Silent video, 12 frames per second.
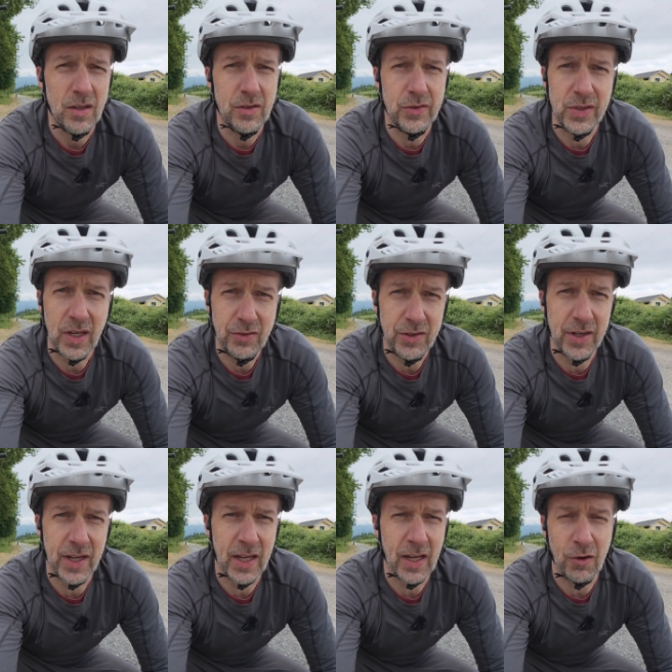So
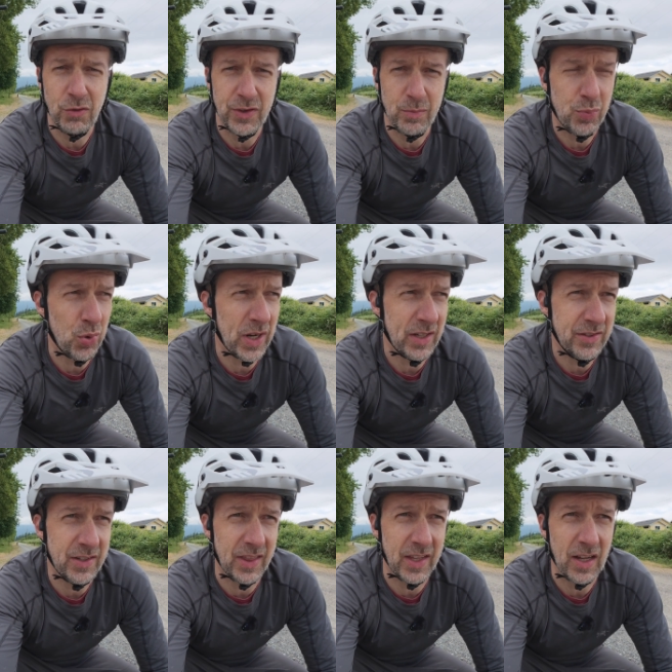yesterday I was
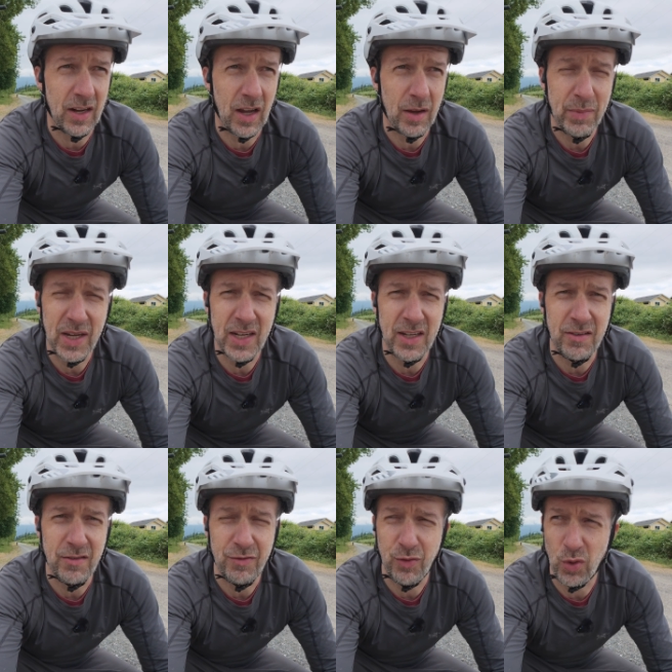impressed that I made it
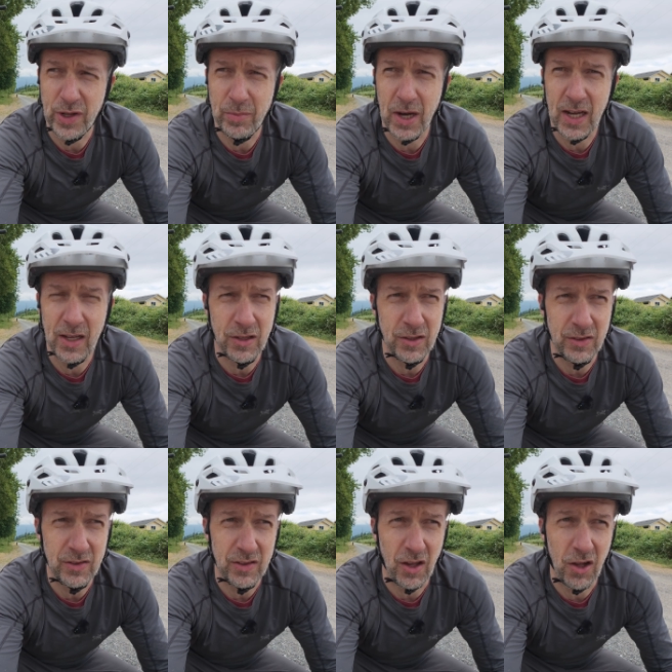40
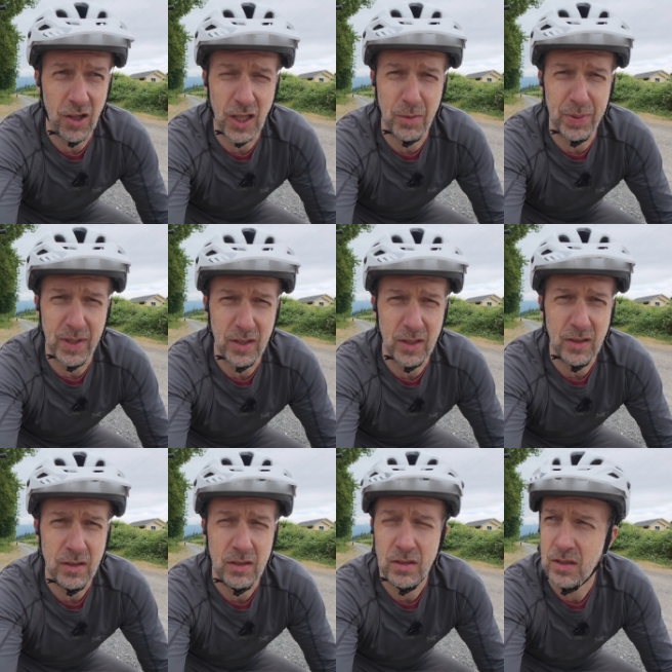miles all
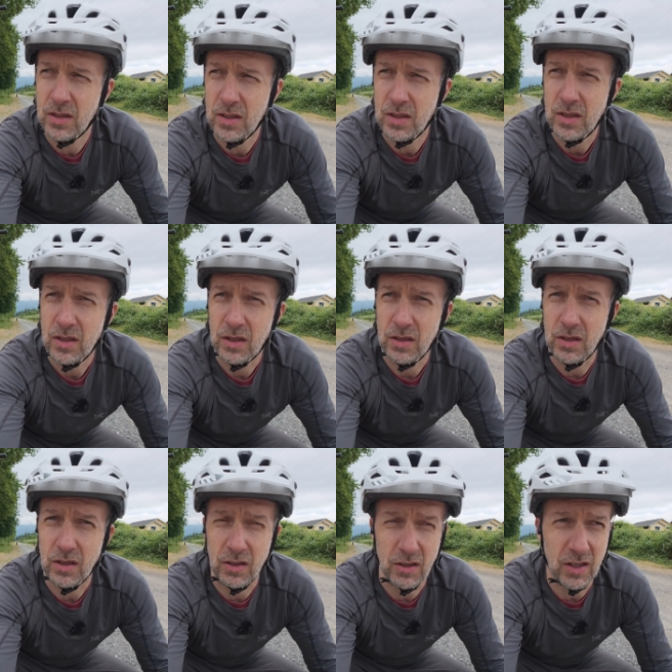uphill
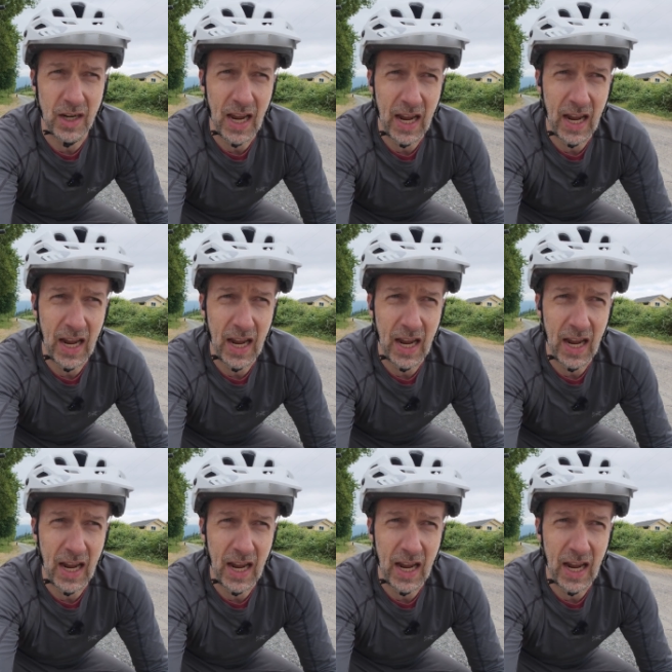on